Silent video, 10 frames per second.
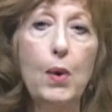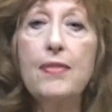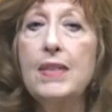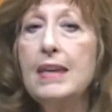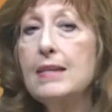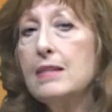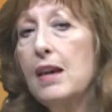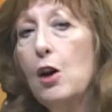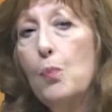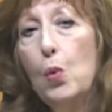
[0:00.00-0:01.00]
we think it's
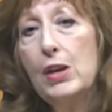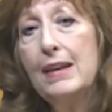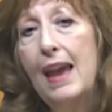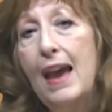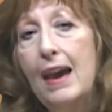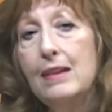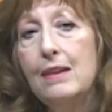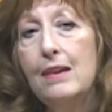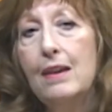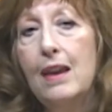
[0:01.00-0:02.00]
a help wanted ad.
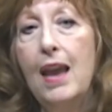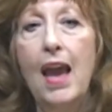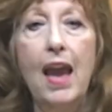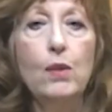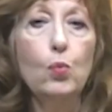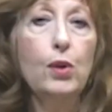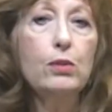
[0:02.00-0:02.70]
And